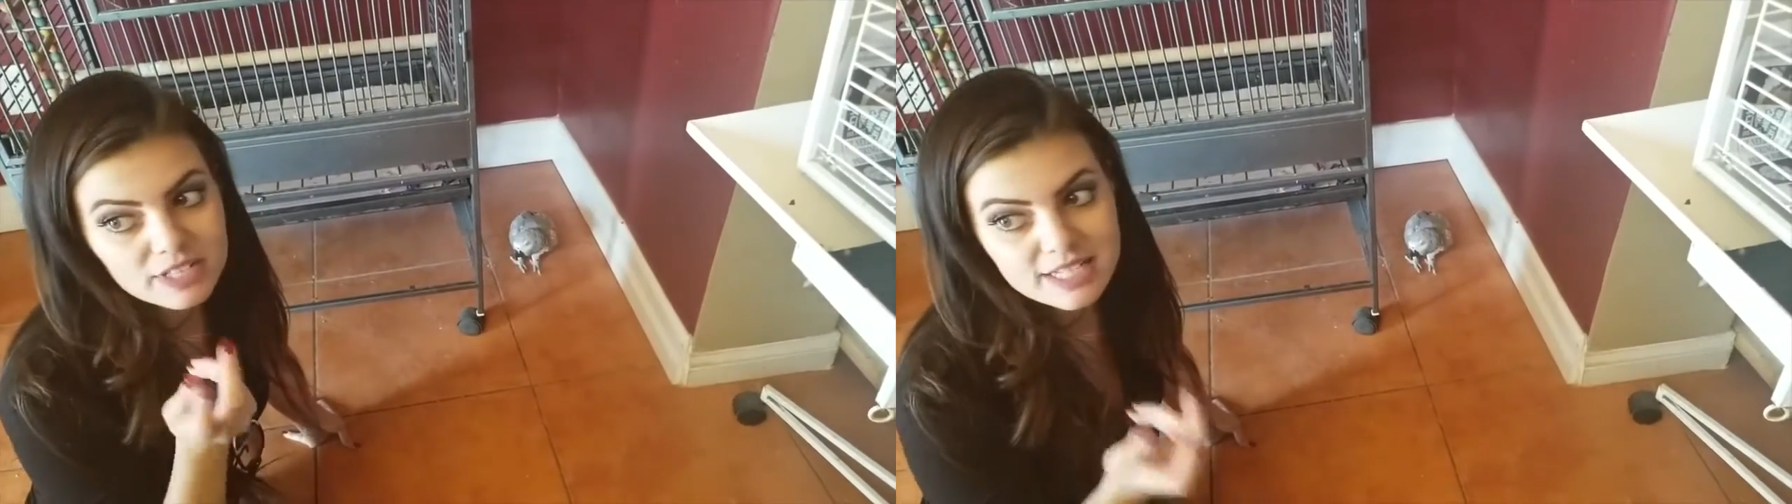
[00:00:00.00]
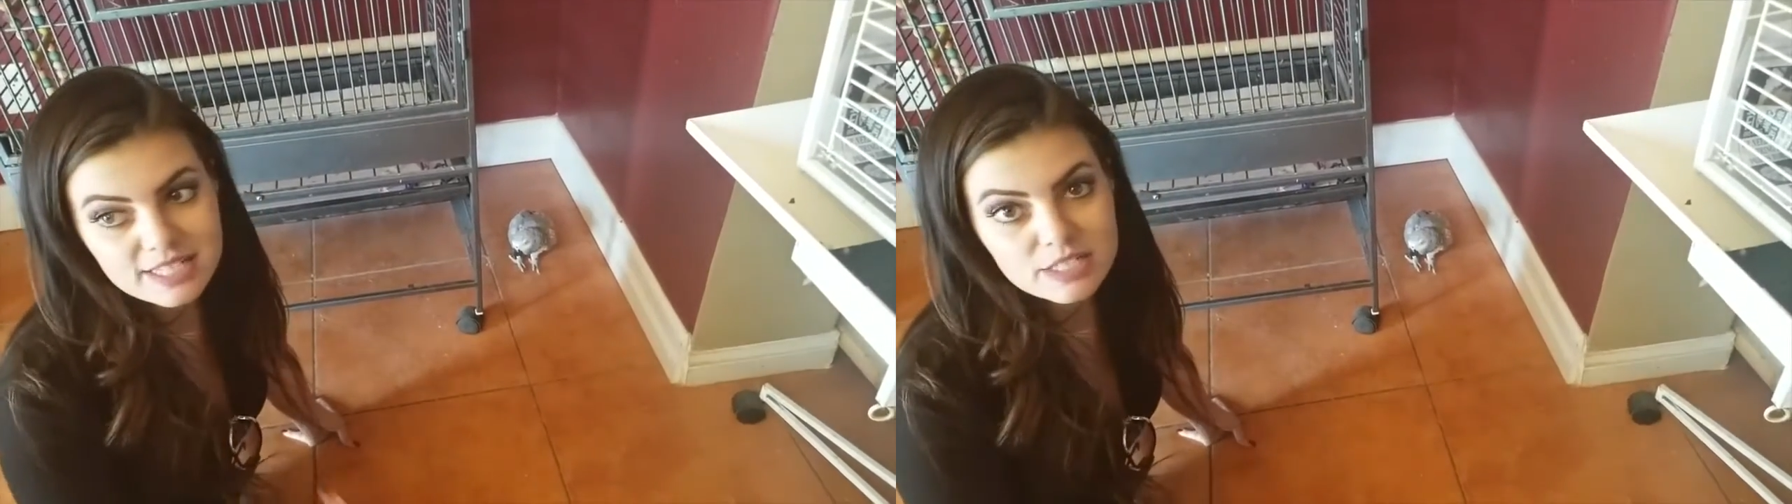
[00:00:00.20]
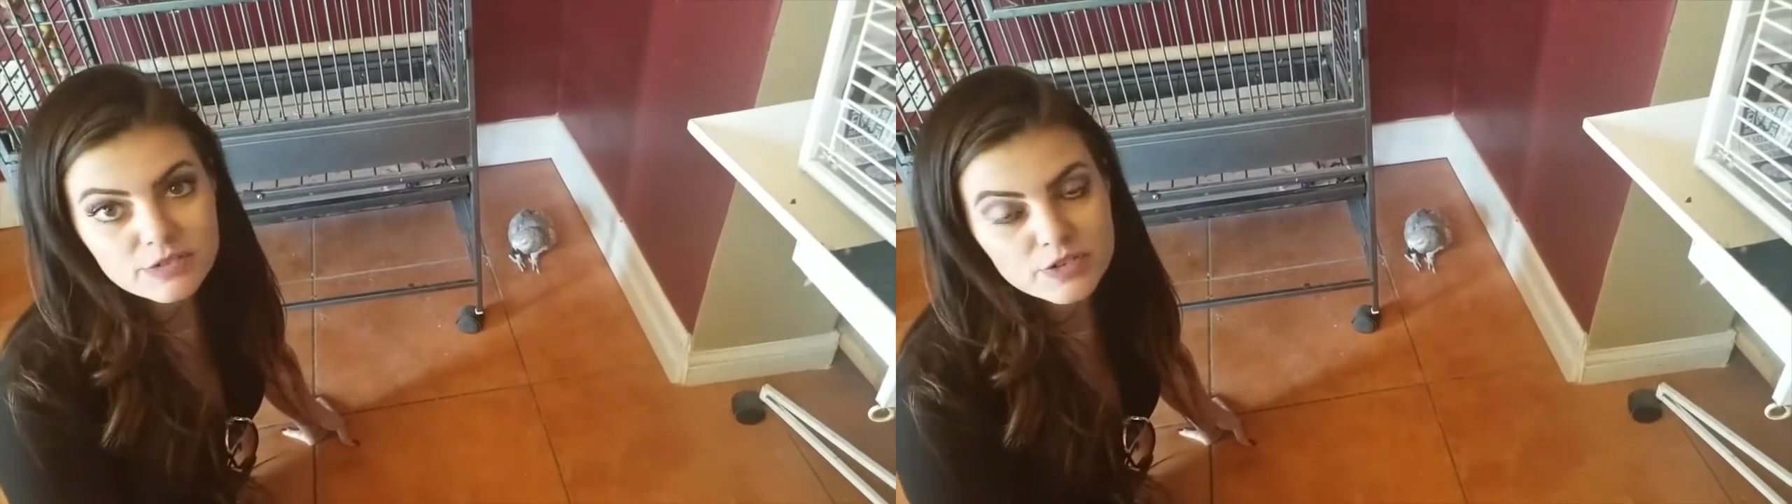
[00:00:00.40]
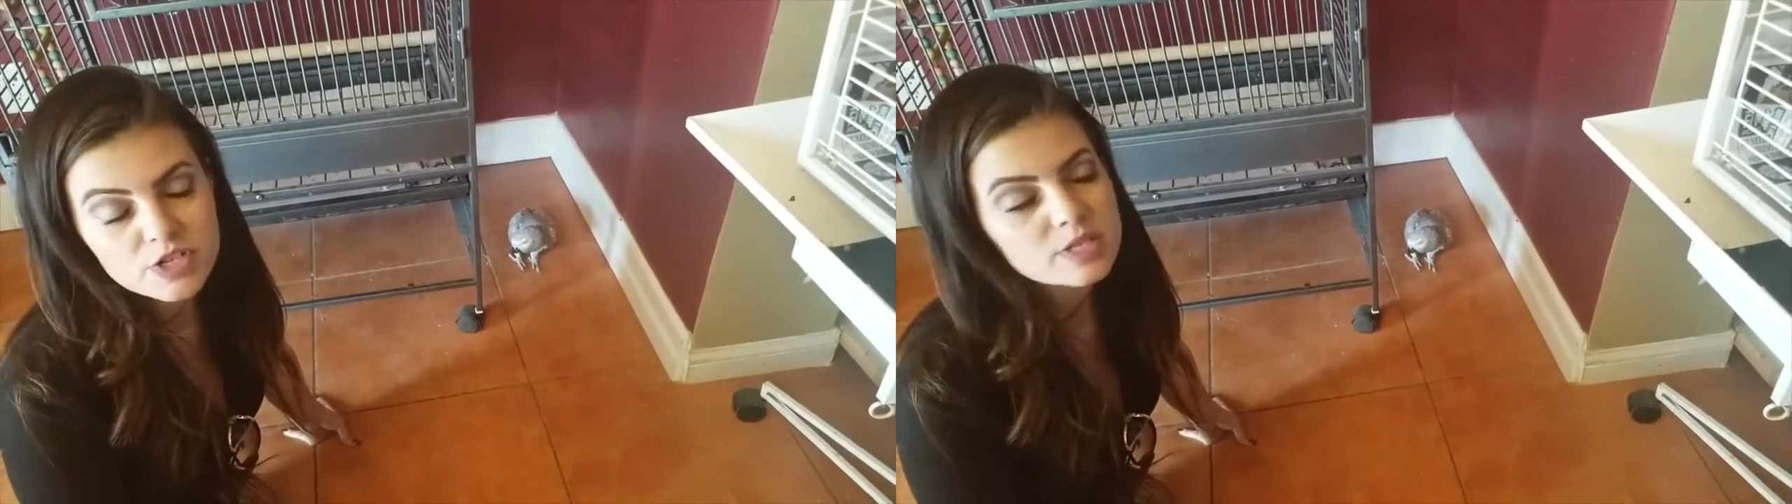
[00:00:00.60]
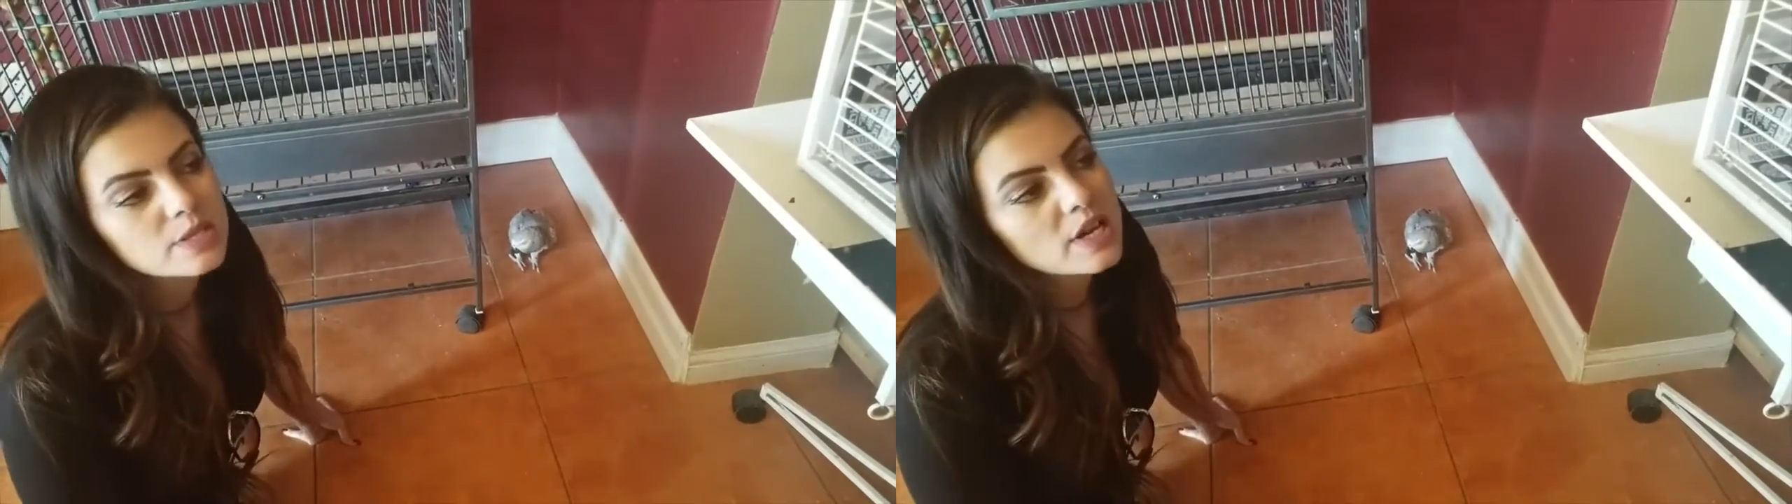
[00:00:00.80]
That's his
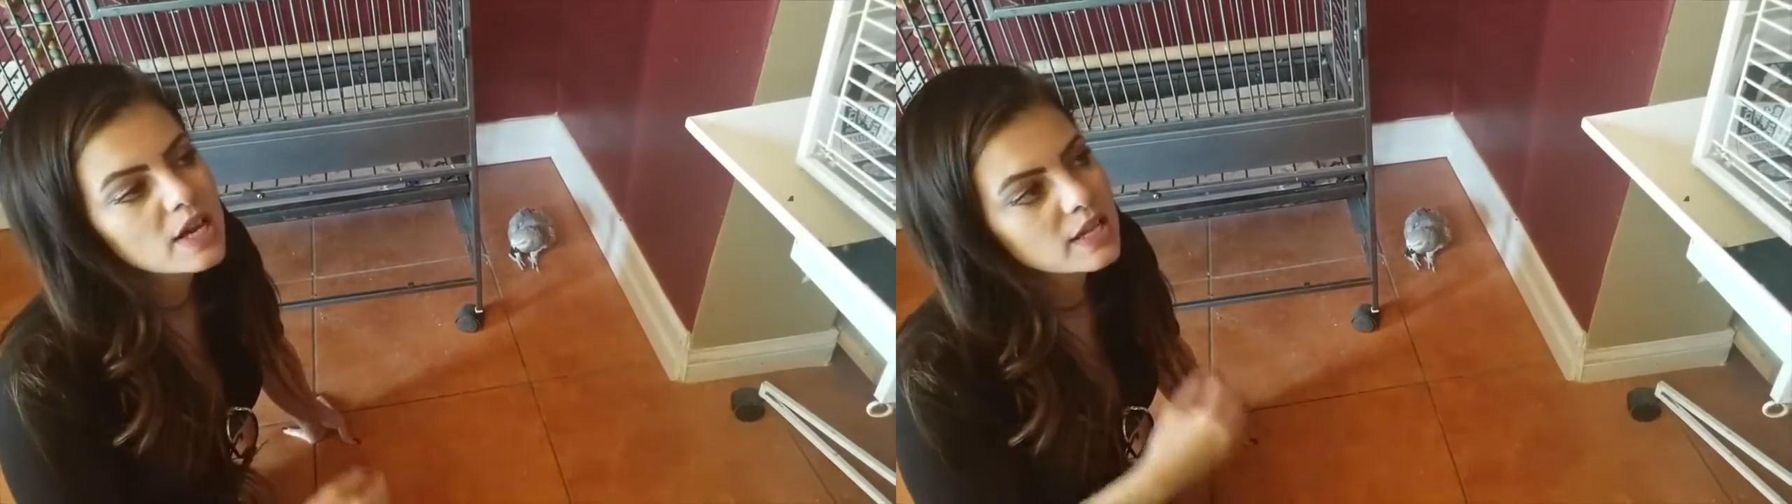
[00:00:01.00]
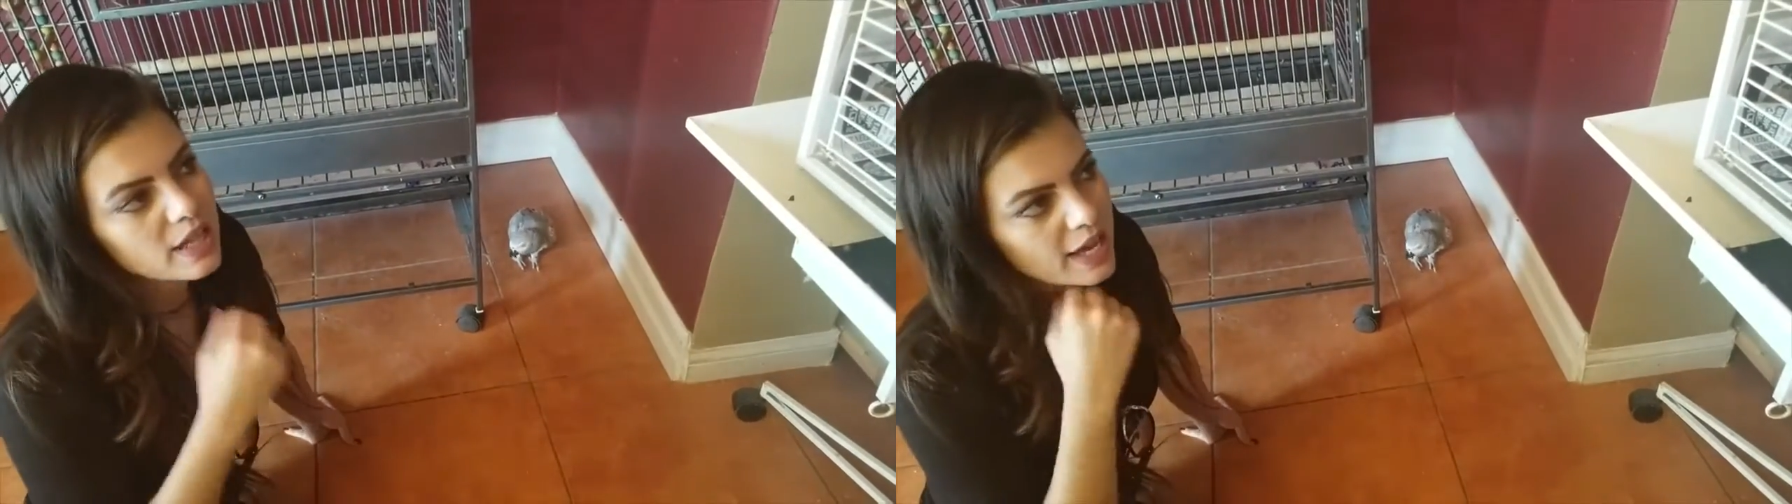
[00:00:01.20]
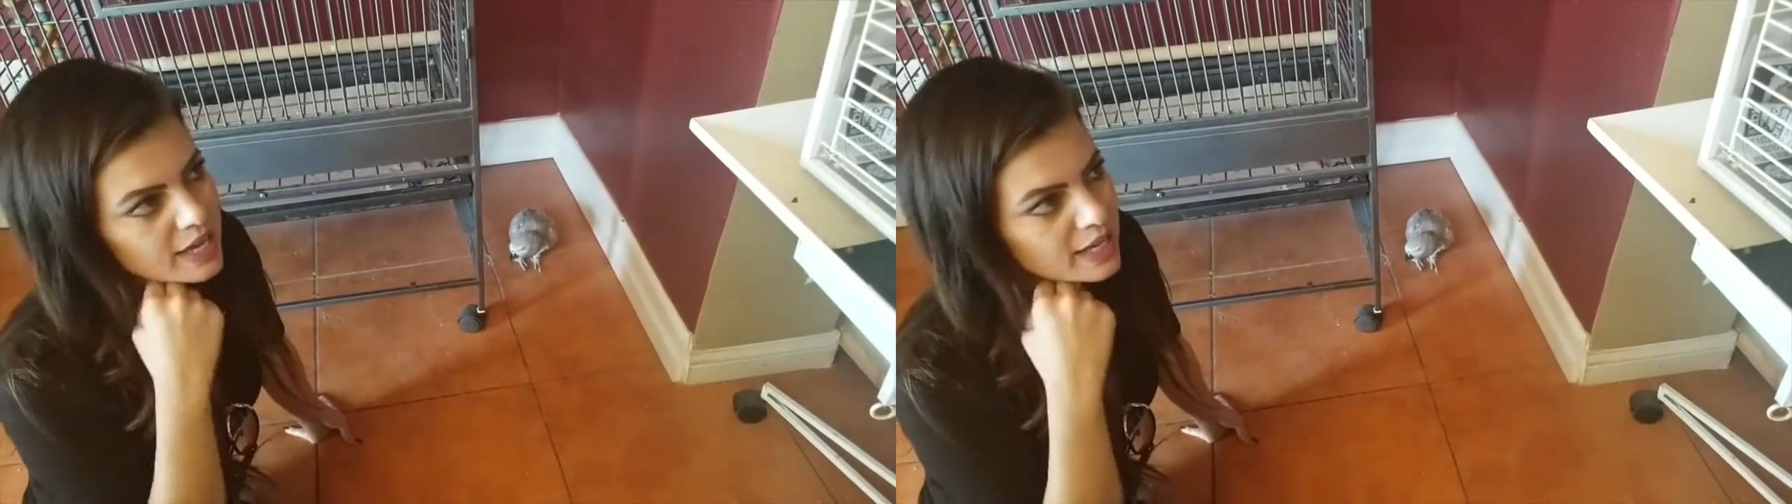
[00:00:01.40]
first like